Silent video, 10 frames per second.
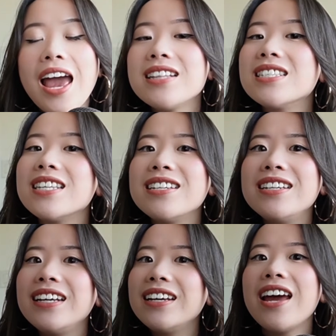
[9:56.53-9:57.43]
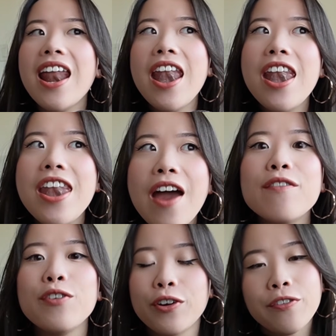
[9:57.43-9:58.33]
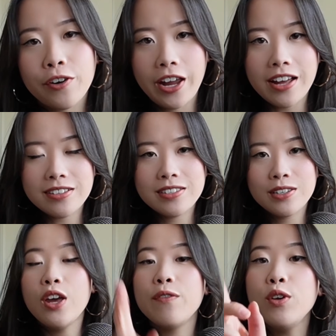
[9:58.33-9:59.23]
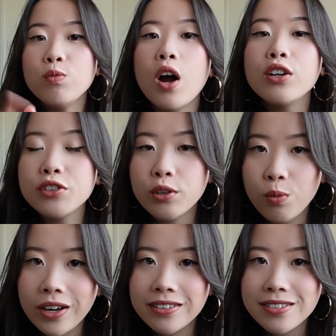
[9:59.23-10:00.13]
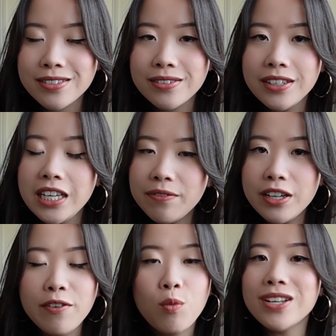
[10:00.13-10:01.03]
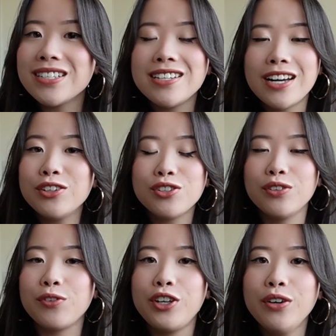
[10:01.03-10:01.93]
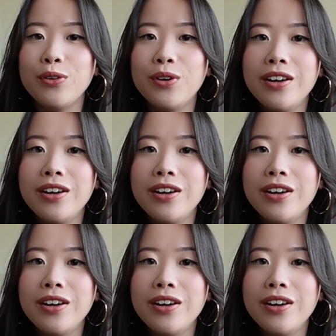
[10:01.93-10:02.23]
And Sydney never forgets. If you wronged her once, even if it wasn't intentional for you,